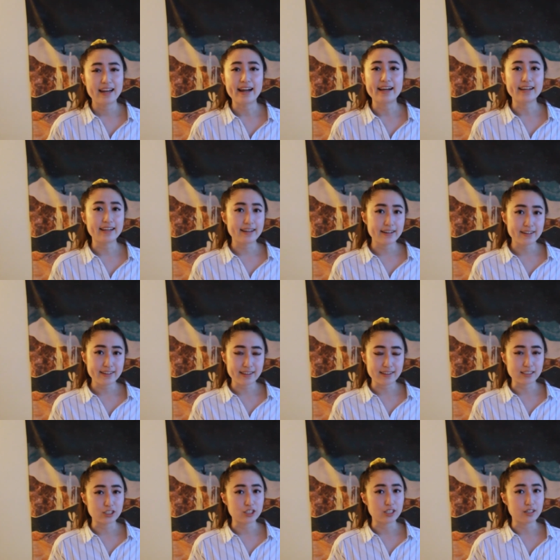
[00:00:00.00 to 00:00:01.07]
And I hear that
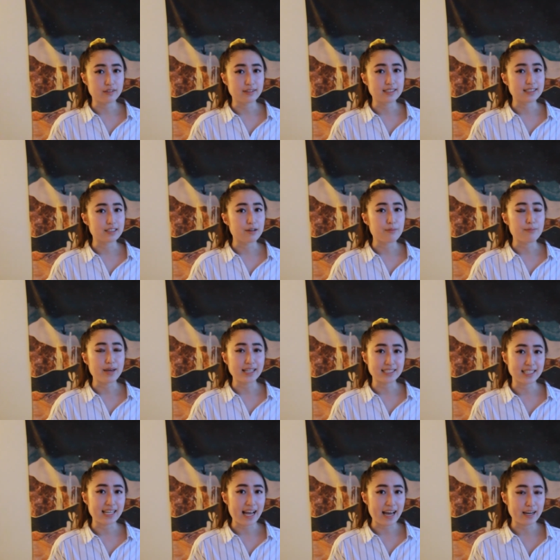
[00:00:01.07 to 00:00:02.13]
the show is an
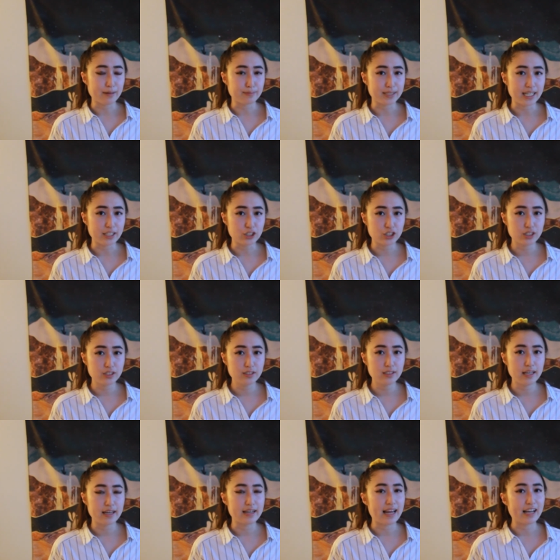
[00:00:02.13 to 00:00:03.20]
amazing adaptation
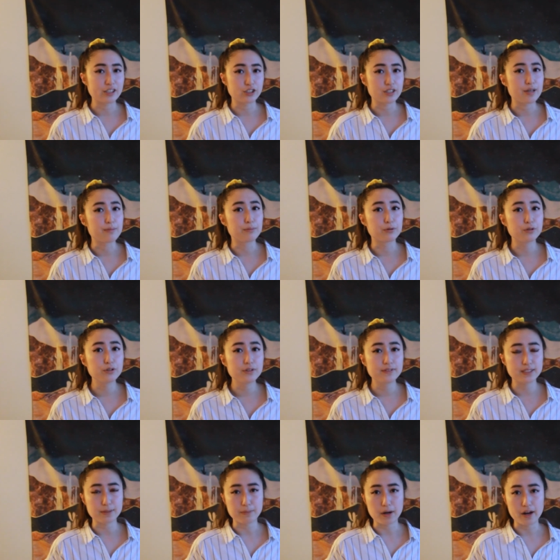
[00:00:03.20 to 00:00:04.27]
and actually
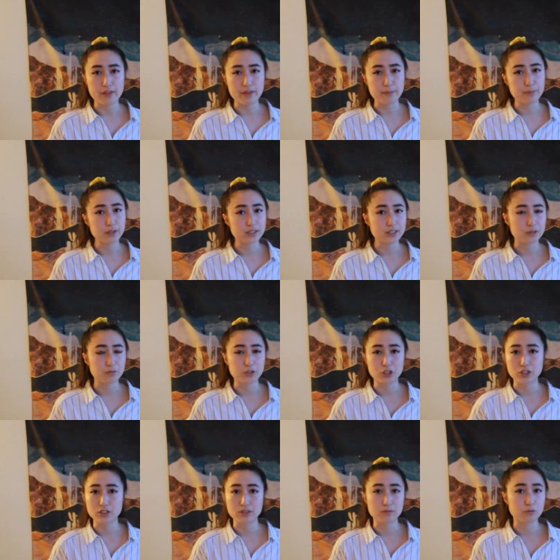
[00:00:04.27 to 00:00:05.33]
improves upon the books,
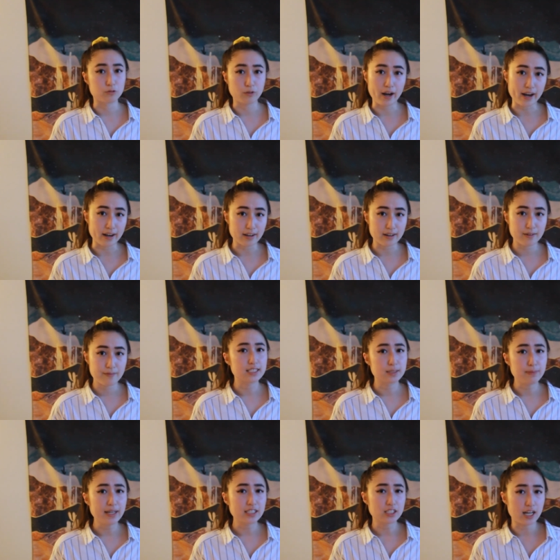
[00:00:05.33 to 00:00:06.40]
which is rare.
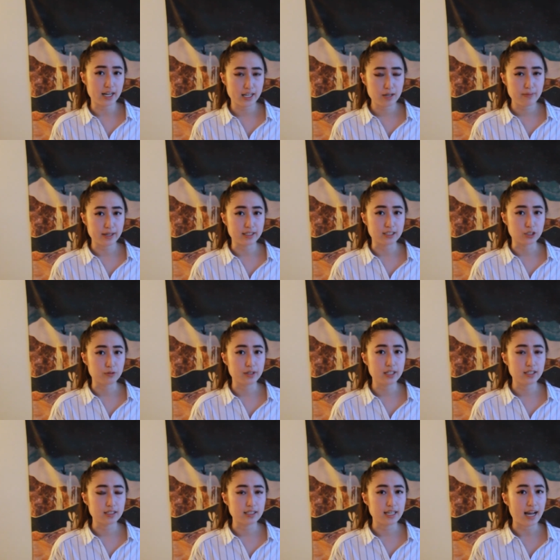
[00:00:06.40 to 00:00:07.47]
Despite talking about this
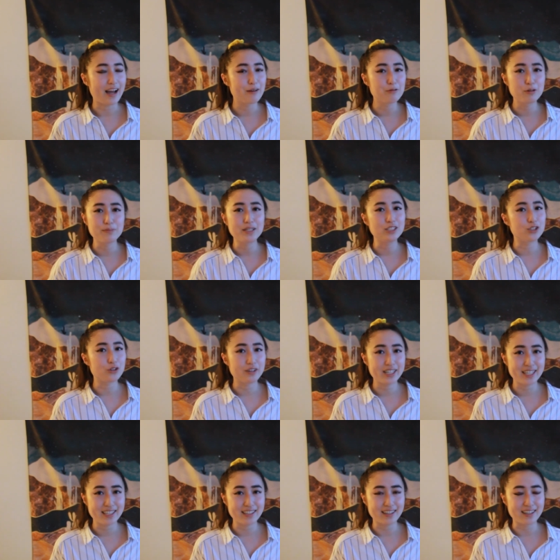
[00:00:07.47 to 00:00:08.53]
critically, I will be
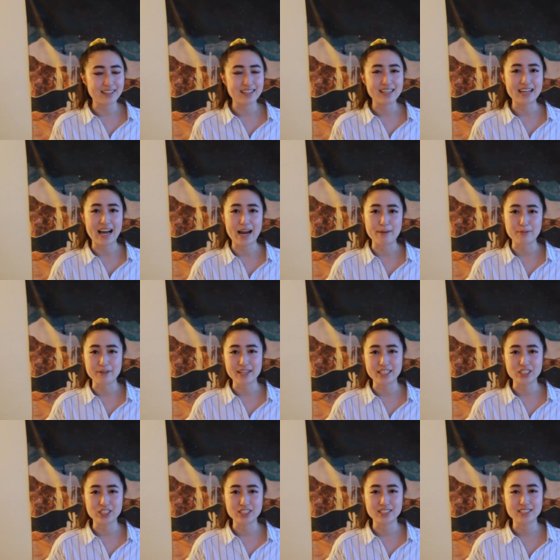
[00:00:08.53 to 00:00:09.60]
joining y'all in
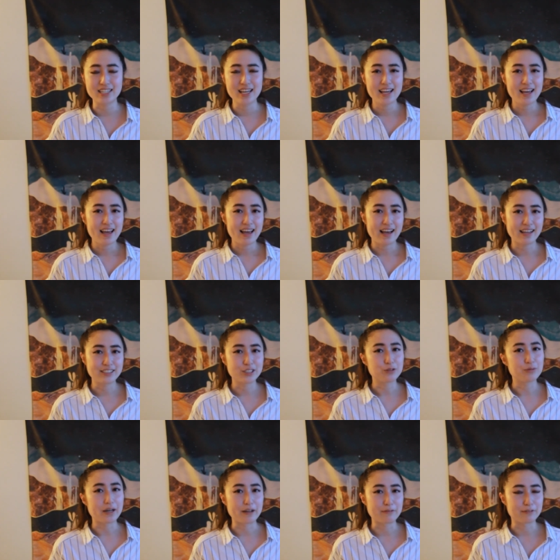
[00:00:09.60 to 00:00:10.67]
hibernation as you
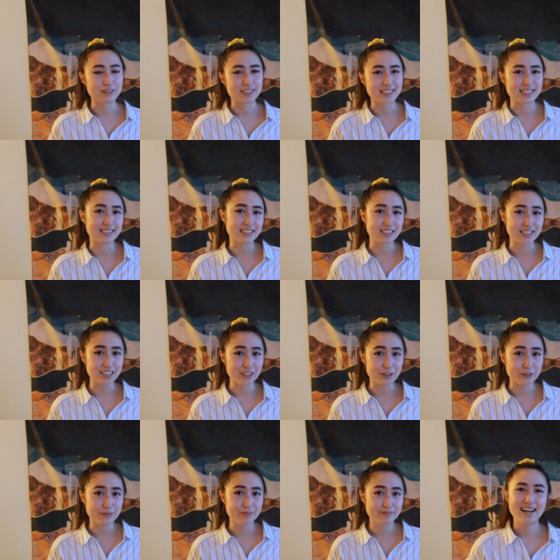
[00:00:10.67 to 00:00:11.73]
wait for season
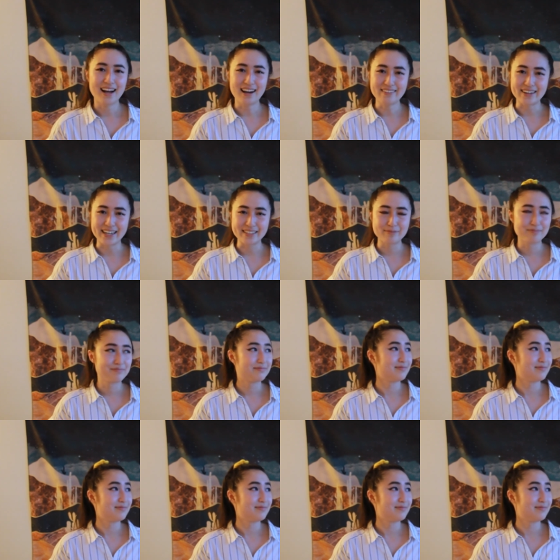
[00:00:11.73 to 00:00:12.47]
two. All right,